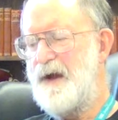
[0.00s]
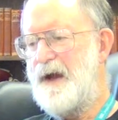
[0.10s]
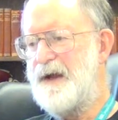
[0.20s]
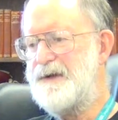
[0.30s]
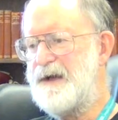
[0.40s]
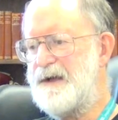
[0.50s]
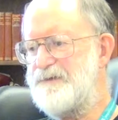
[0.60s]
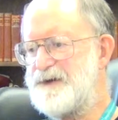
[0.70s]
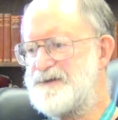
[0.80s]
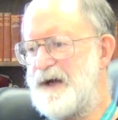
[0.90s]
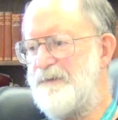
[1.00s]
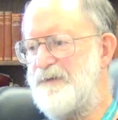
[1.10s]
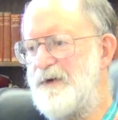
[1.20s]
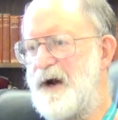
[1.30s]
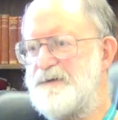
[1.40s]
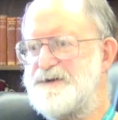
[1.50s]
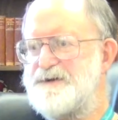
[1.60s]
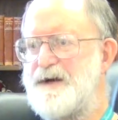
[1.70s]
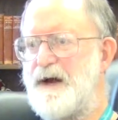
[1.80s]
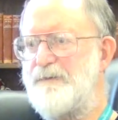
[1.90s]
and they lived just a few
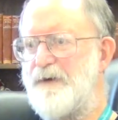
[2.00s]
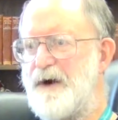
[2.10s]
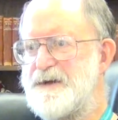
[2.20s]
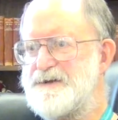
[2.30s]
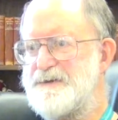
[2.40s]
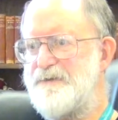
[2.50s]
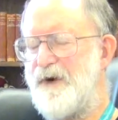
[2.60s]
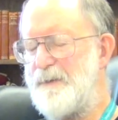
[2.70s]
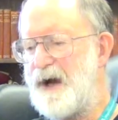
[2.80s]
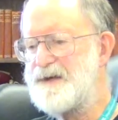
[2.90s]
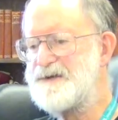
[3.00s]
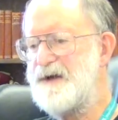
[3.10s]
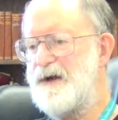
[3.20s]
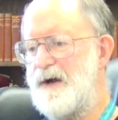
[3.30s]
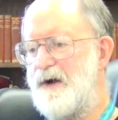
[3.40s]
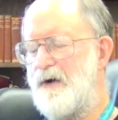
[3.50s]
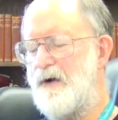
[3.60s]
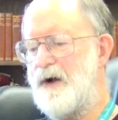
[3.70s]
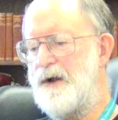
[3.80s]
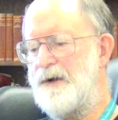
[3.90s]
houses down for us, from us,
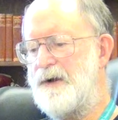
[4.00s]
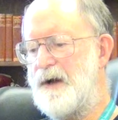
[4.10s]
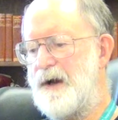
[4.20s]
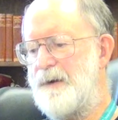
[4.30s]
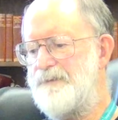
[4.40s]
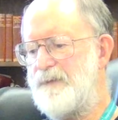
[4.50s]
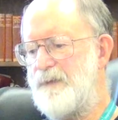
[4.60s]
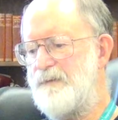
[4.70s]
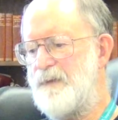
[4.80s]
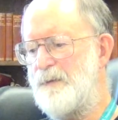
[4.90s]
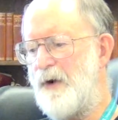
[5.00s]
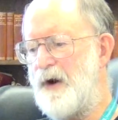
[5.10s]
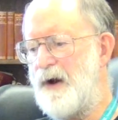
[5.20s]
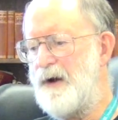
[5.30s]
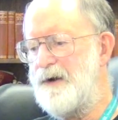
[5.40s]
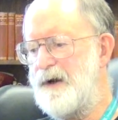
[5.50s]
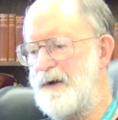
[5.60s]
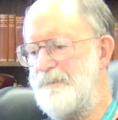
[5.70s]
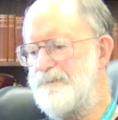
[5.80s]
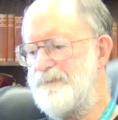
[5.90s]
on, um, on,
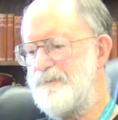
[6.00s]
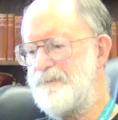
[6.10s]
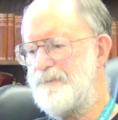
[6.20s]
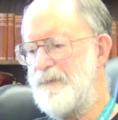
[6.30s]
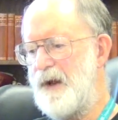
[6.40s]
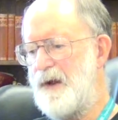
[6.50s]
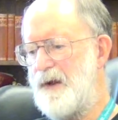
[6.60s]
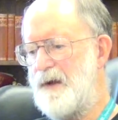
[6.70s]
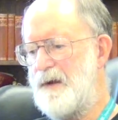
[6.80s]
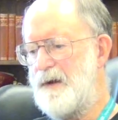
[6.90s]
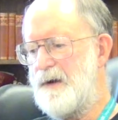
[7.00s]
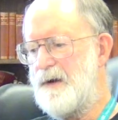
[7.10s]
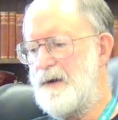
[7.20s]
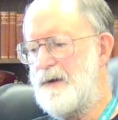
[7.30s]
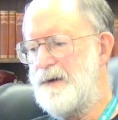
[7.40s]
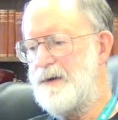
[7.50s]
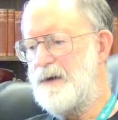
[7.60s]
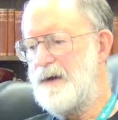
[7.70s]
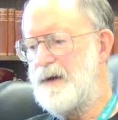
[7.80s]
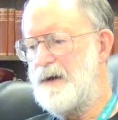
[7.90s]
uh, on
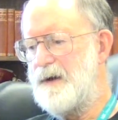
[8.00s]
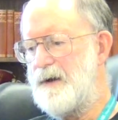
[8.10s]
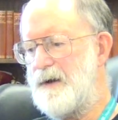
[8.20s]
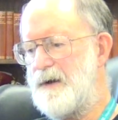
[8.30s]
uh,